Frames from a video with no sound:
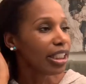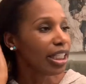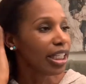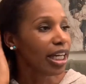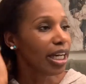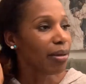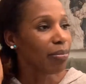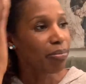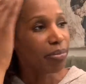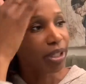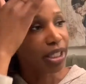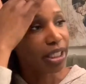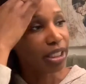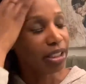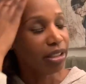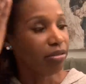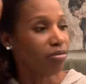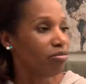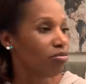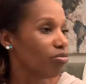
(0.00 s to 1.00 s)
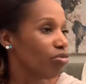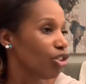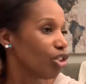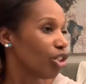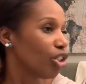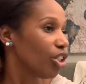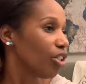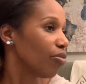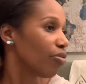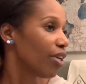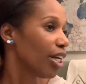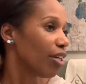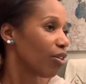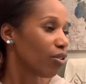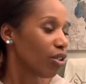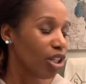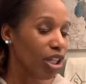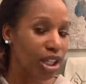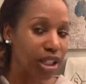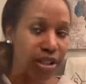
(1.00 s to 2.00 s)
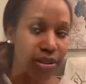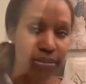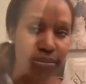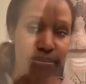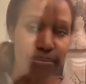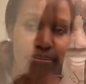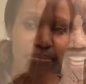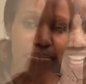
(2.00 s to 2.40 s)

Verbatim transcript: it up and show you the final look. Okay,